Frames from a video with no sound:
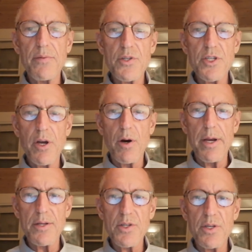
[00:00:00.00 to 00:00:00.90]
and the
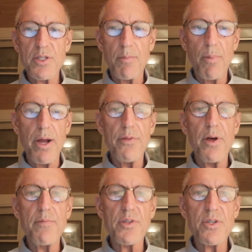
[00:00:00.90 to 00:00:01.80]
CRS is the breadth
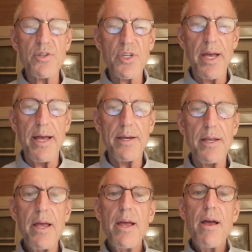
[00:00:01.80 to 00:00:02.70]
of its design.
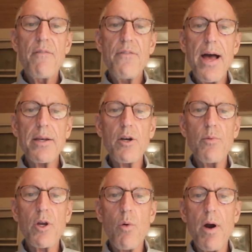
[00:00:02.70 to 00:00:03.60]
FATCA
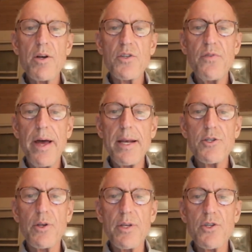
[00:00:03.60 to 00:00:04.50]
requires
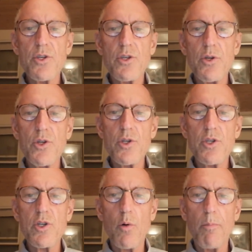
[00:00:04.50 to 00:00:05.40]
financial
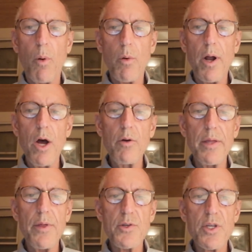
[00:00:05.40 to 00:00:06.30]
institutions to report only
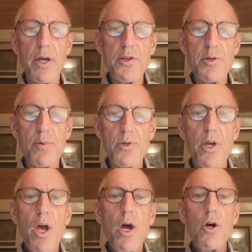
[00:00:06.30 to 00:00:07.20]
those
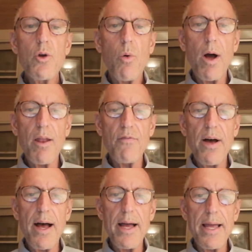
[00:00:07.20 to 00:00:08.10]
customers who
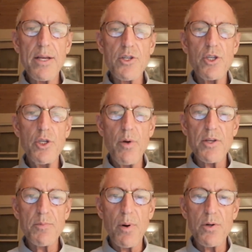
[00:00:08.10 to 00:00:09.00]
qualify as
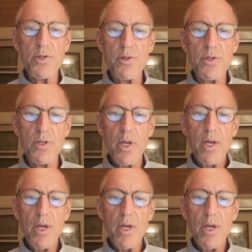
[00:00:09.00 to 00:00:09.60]
U.S. persons.